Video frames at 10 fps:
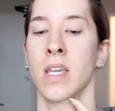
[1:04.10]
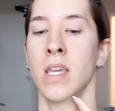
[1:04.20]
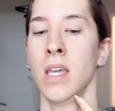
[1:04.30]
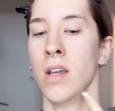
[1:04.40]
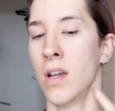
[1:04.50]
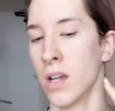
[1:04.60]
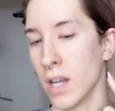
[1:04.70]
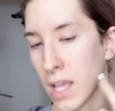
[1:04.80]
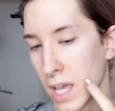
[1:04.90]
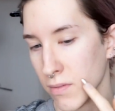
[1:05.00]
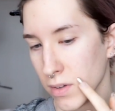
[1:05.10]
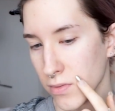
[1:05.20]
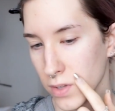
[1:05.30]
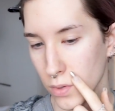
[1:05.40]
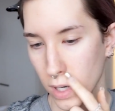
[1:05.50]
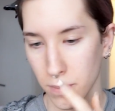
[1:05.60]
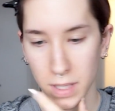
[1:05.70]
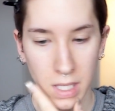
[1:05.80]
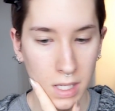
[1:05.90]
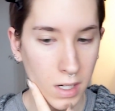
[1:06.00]
here and I have a few up
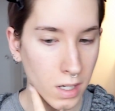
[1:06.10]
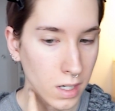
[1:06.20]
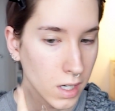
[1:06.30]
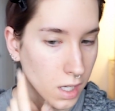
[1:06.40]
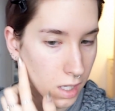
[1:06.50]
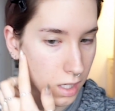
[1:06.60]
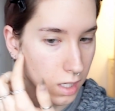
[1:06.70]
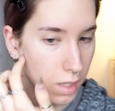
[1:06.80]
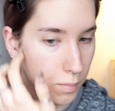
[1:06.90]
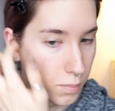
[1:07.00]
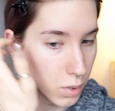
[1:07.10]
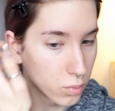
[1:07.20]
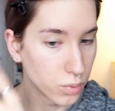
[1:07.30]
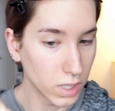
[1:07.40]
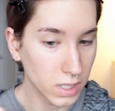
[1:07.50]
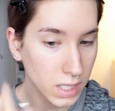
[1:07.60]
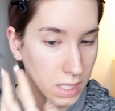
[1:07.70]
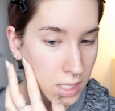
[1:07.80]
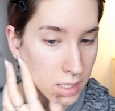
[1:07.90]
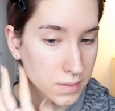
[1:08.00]
here, but
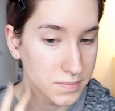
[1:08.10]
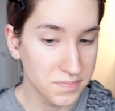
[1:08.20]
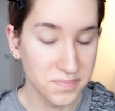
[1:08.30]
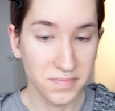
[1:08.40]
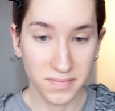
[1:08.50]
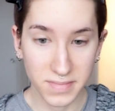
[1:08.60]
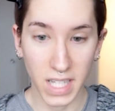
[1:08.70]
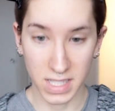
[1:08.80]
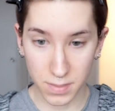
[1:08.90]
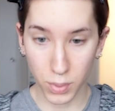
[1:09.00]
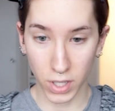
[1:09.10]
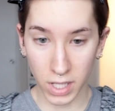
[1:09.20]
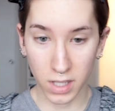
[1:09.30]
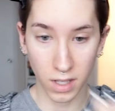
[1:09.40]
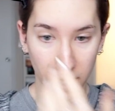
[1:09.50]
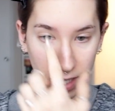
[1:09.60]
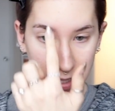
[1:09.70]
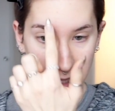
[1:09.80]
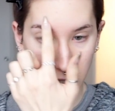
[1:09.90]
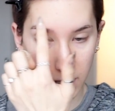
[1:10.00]
really it's pretty good.
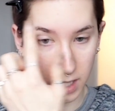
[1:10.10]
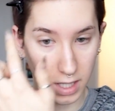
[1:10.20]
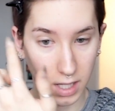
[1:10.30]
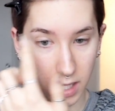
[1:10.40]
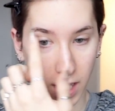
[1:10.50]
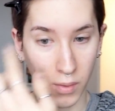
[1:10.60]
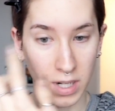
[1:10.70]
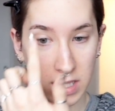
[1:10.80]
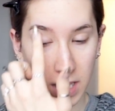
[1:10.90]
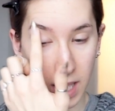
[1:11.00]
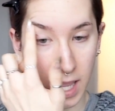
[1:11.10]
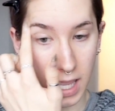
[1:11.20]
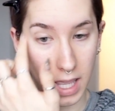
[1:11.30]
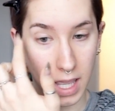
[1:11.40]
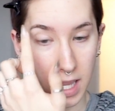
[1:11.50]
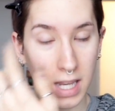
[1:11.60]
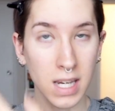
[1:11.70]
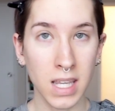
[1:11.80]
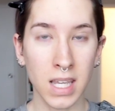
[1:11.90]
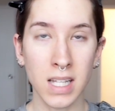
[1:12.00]
It's like, I want to say
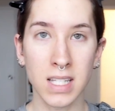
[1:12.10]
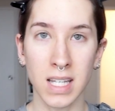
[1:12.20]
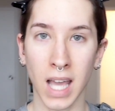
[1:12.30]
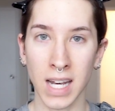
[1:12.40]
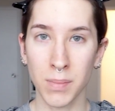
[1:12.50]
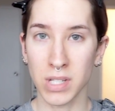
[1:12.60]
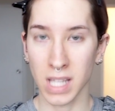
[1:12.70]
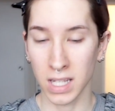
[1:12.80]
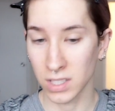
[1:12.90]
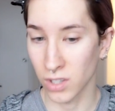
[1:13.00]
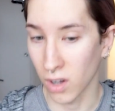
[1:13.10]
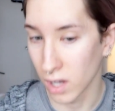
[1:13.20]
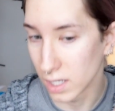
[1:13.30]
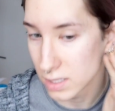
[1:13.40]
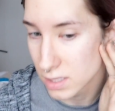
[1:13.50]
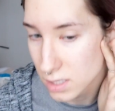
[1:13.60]
80 to 90% gone.